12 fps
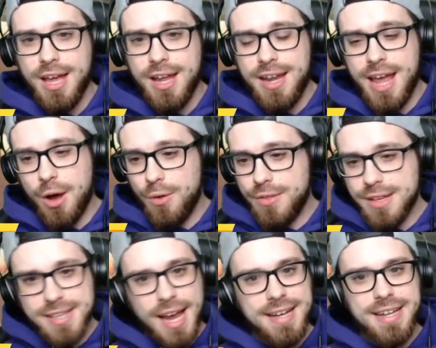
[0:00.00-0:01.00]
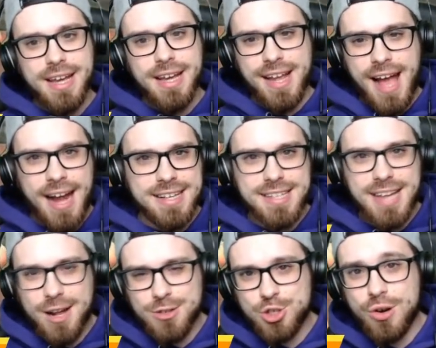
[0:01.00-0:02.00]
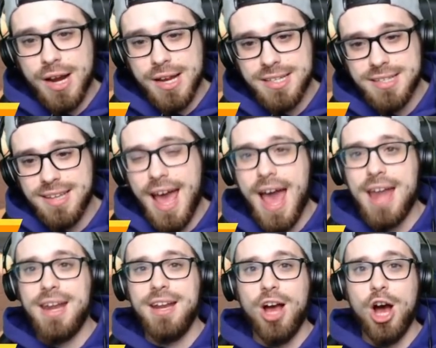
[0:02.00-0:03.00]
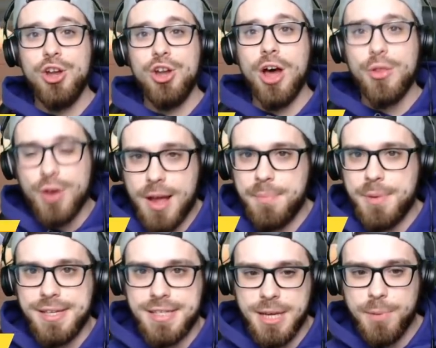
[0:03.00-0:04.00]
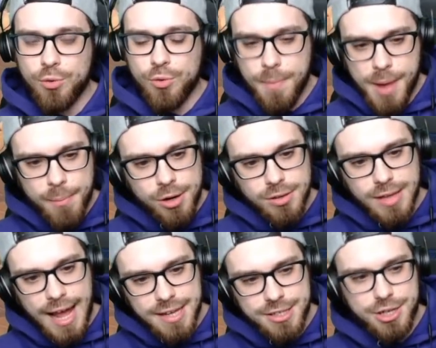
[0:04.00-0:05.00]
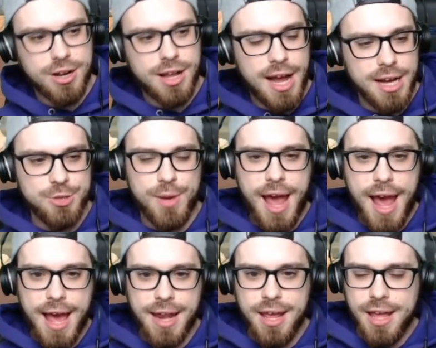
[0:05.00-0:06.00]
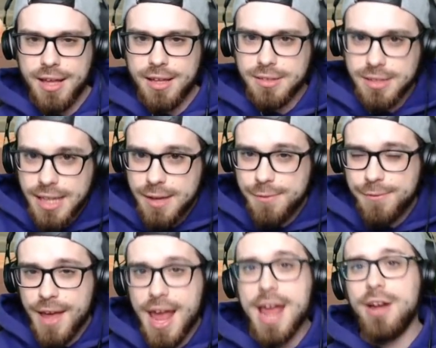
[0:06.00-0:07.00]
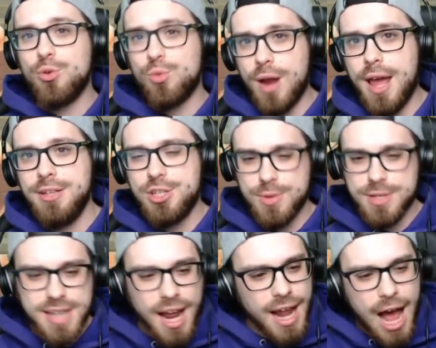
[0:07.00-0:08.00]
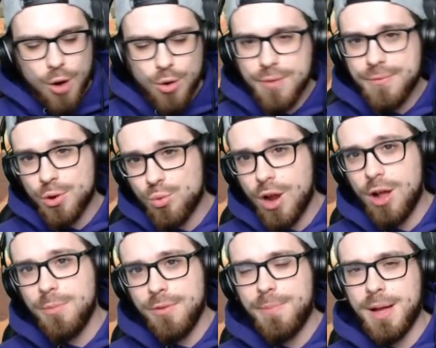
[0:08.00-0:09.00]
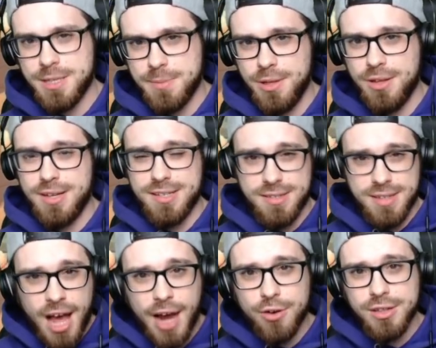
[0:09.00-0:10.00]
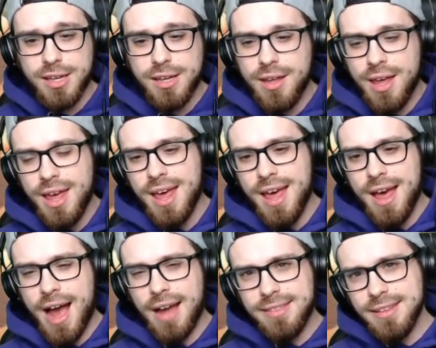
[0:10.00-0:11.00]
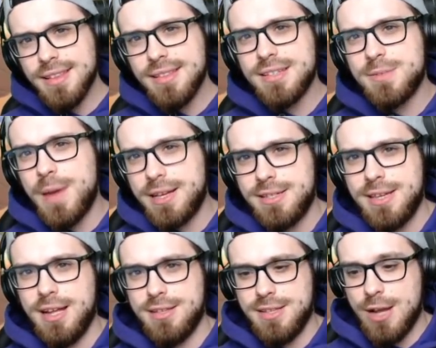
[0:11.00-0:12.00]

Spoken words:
Now, this idea kind of sounds crazy to add in another NPC, but remember last year, guys, we had Leaf and Red, so it's not out of the realm of possibilities entirely. I think that this makes sense.